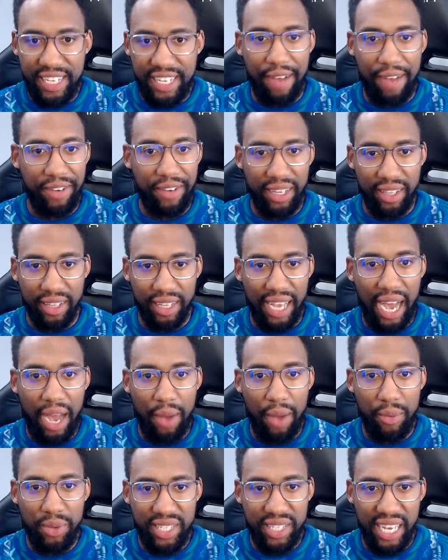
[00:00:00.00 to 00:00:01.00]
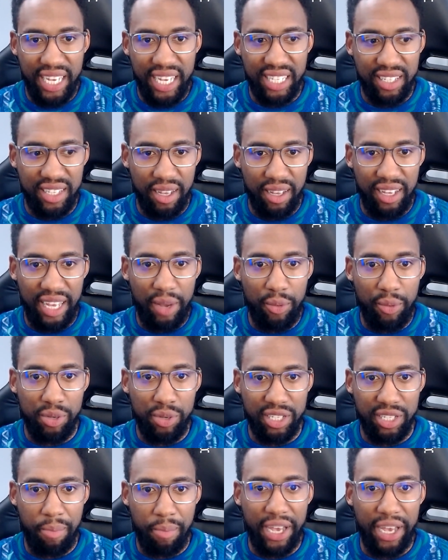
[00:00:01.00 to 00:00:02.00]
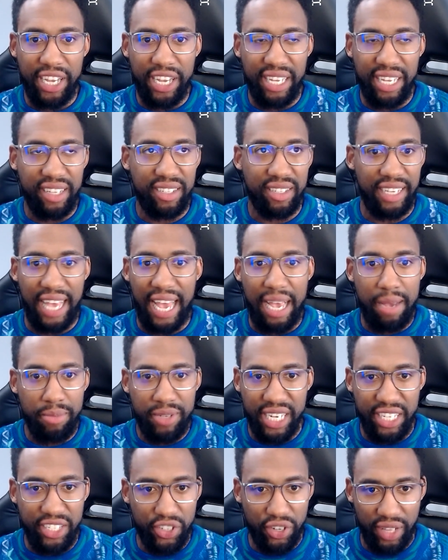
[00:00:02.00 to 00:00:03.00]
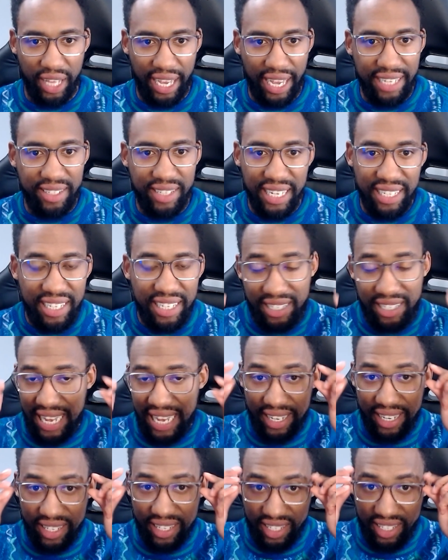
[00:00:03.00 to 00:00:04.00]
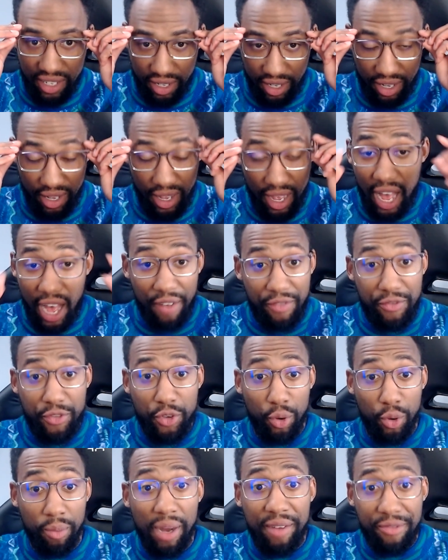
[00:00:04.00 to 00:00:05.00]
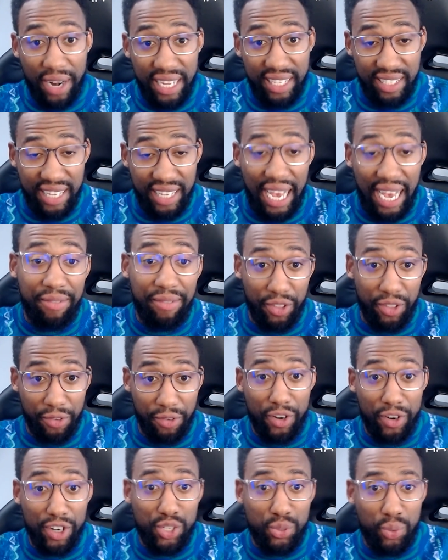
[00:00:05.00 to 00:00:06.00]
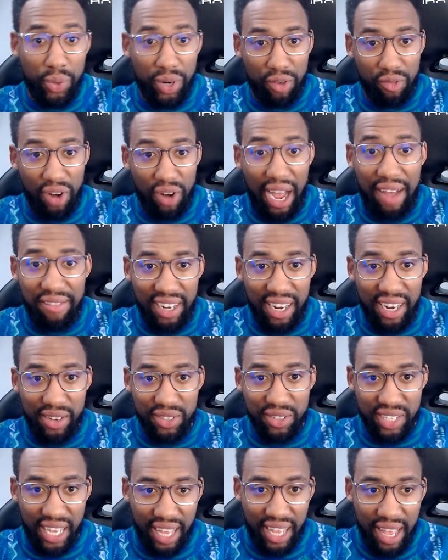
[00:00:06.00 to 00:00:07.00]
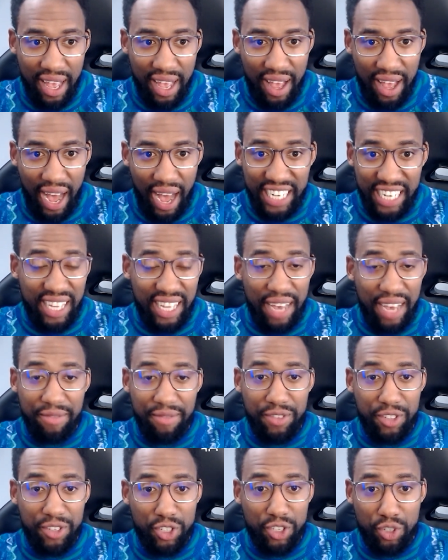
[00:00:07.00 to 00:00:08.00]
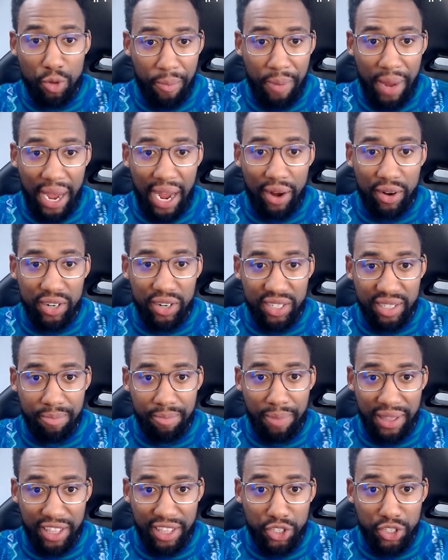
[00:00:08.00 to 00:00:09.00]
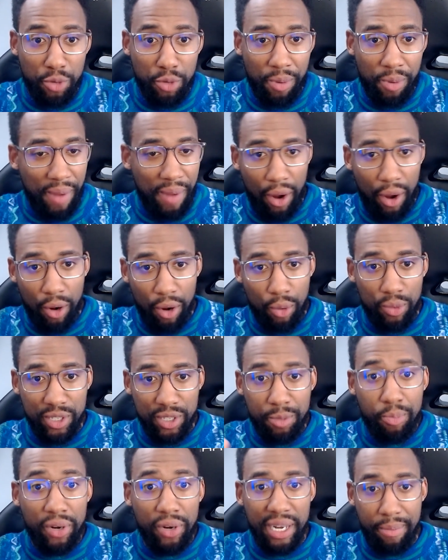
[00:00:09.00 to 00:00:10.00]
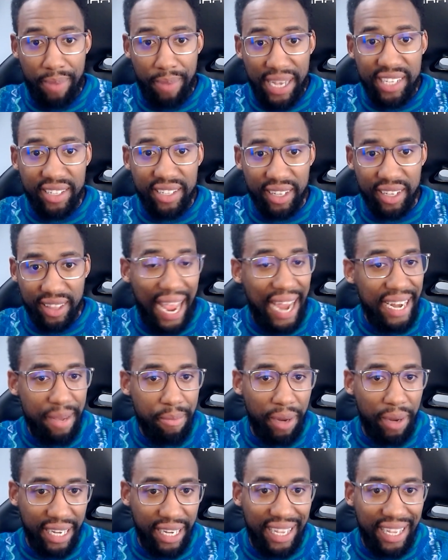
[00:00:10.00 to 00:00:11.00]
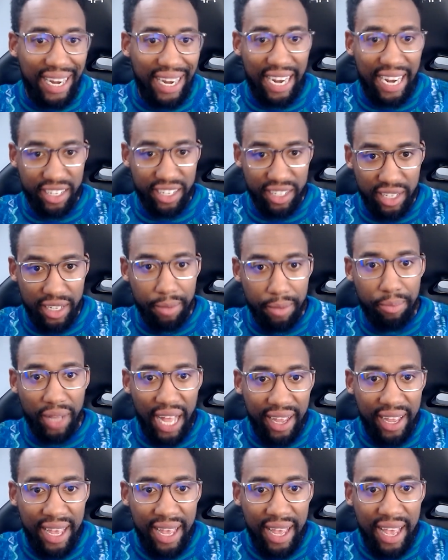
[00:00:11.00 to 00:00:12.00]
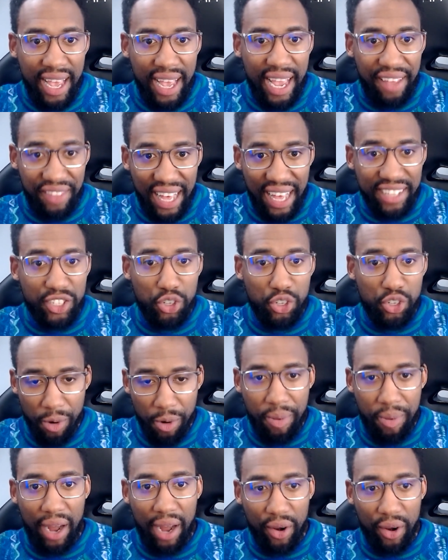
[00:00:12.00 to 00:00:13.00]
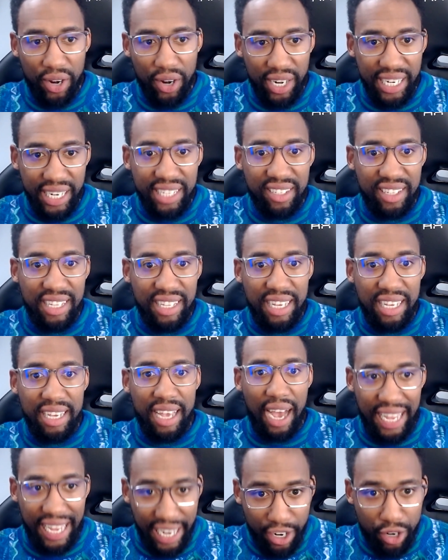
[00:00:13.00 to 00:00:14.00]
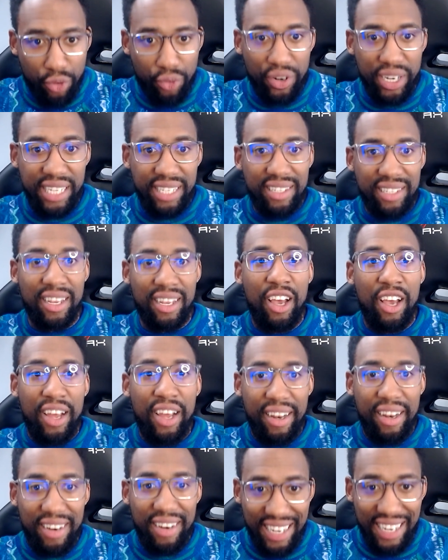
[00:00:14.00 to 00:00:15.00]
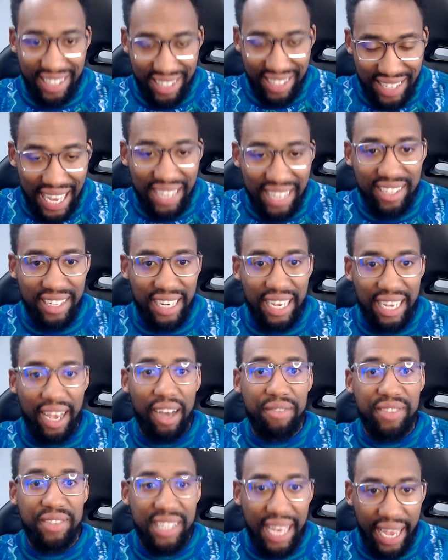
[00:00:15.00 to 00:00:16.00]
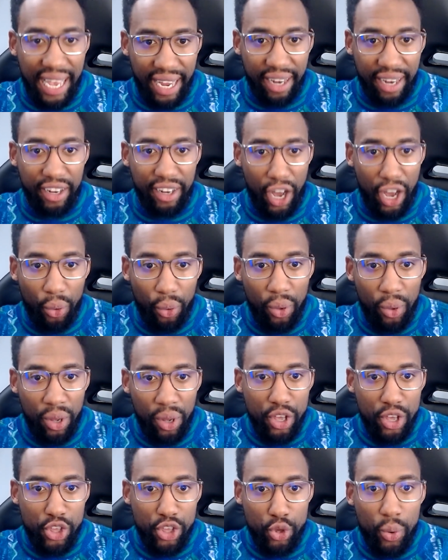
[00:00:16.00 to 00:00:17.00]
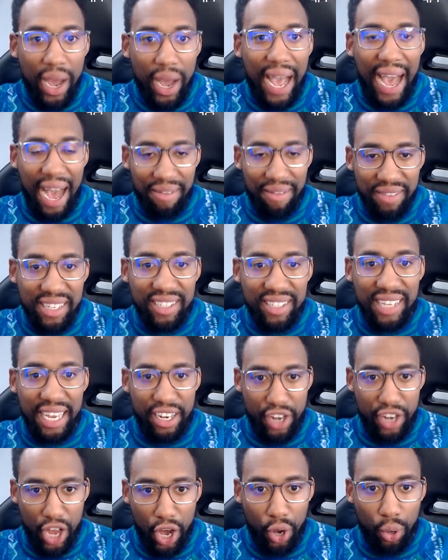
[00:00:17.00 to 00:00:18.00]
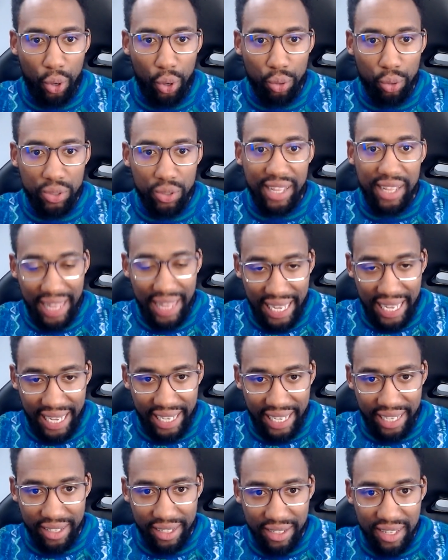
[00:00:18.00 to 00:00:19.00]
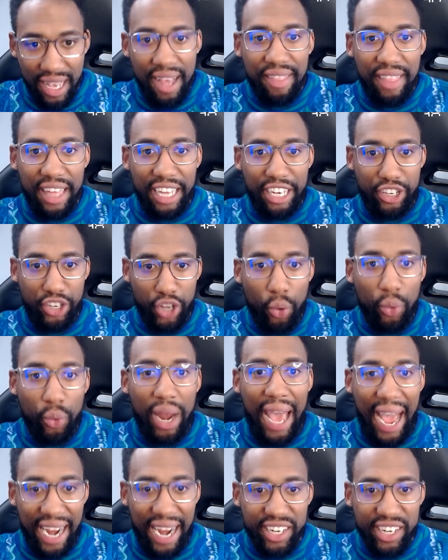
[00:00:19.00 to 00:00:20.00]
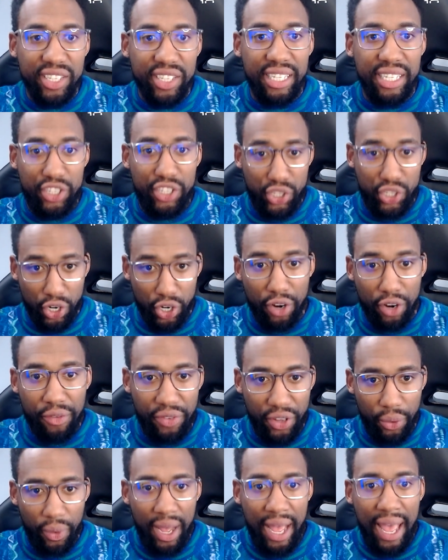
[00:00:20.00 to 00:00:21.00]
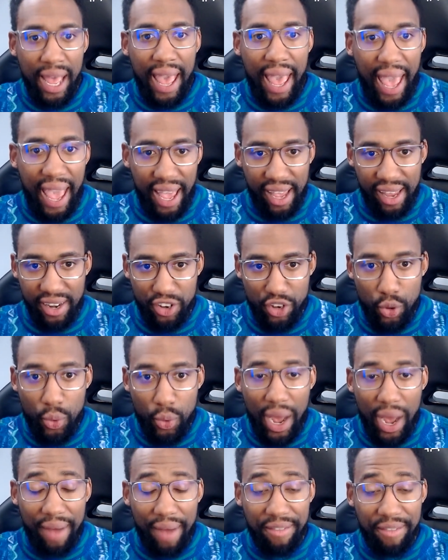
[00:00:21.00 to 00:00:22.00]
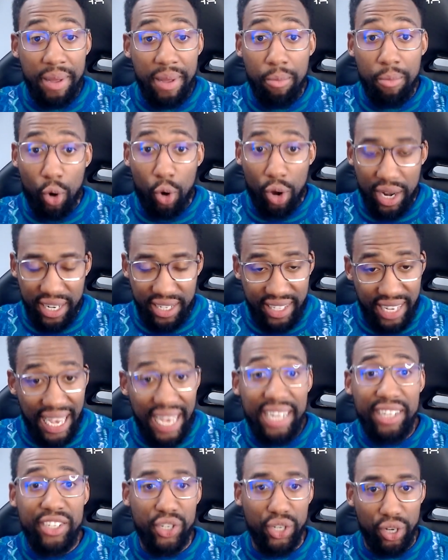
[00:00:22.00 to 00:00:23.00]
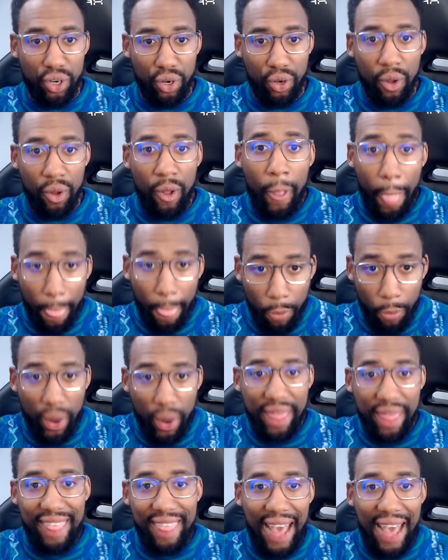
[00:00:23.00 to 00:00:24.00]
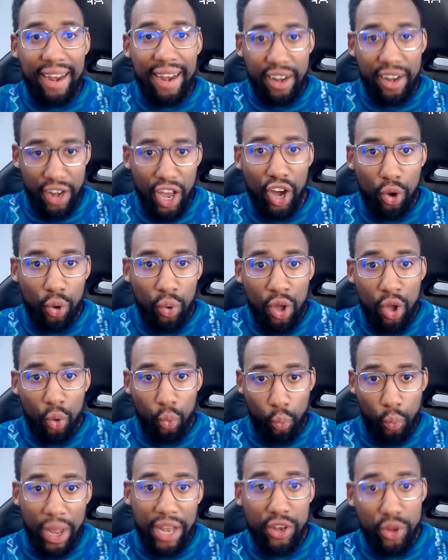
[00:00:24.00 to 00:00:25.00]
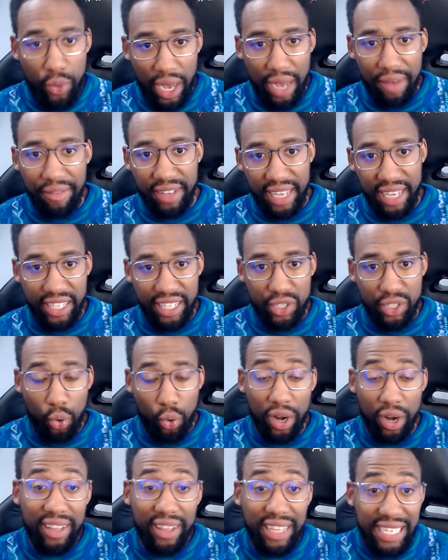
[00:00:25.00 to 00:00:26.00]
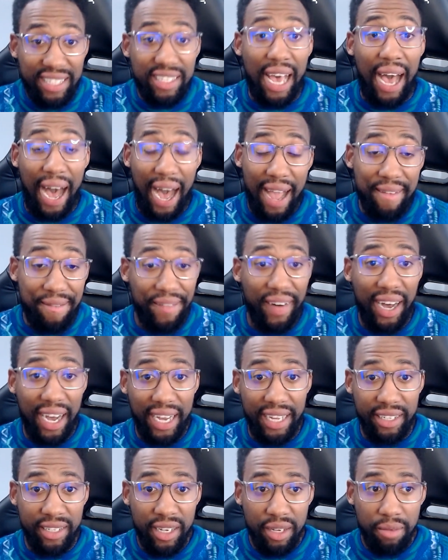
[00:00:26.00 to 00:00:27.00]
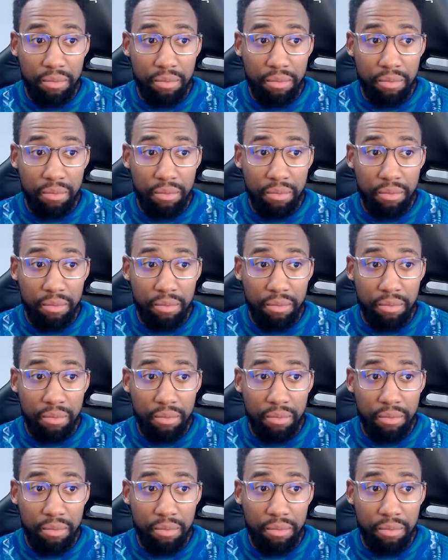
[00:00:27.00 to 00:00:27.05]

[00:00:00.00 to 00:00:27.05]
Definitely. I would say it was the biggest game changer. Like I sent a text to a few of my friends after the first one arrived and I was like, I just have superpowers, but the superpower was pretty basic that anybody can actually apply. And that superpower is the increased necessity of saying no. You have to say no to things that don't actually serve you. And you have to be more intentional with that no when you have kids. Or at least I find